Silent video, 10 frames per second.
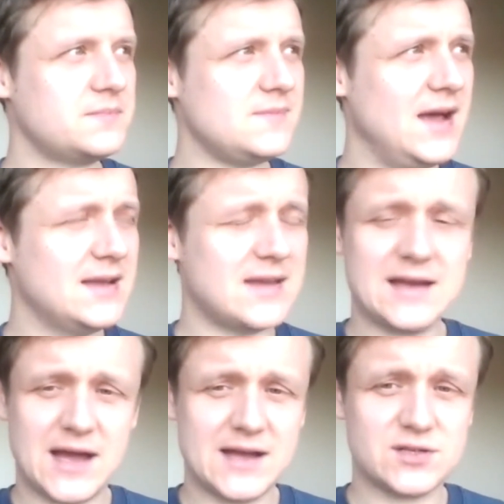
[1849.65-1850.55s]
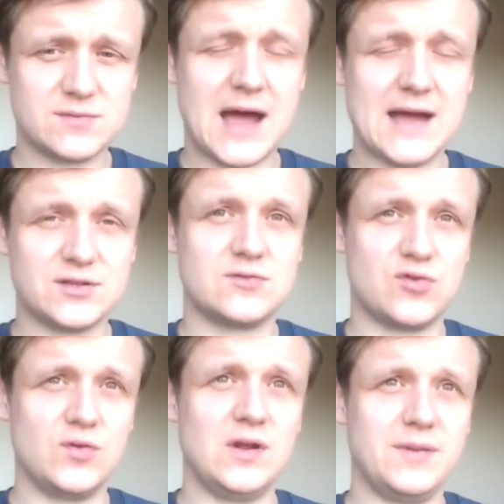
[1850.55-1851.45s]
I just
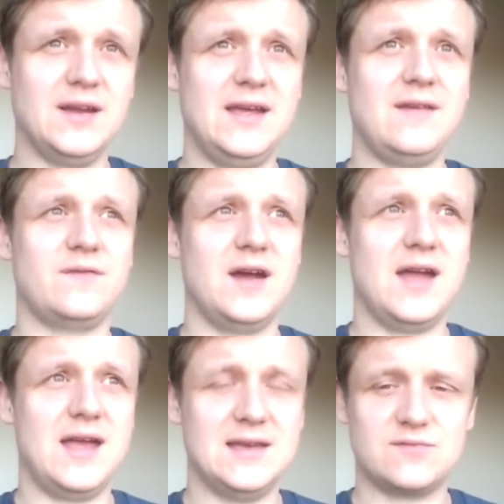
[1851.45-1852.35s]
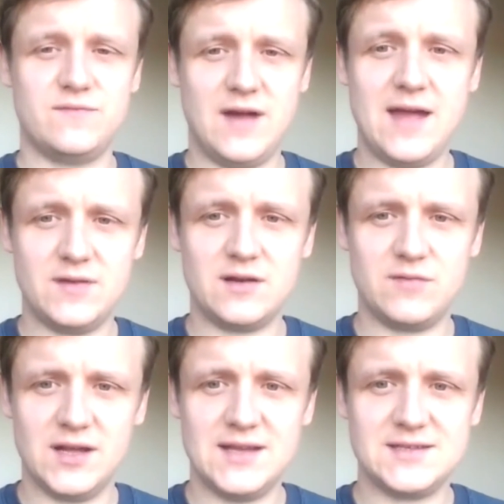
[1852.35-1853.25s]
truly believe that it is heavily
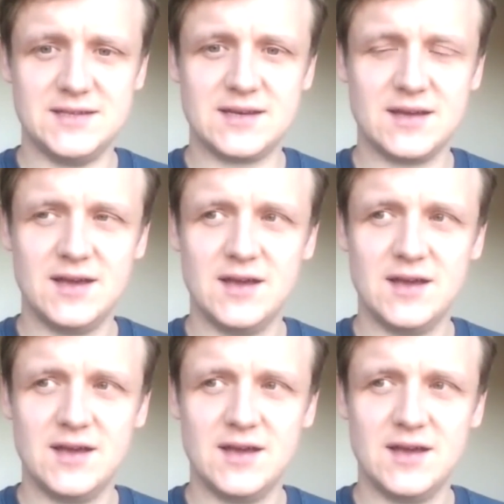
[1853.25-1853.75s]
related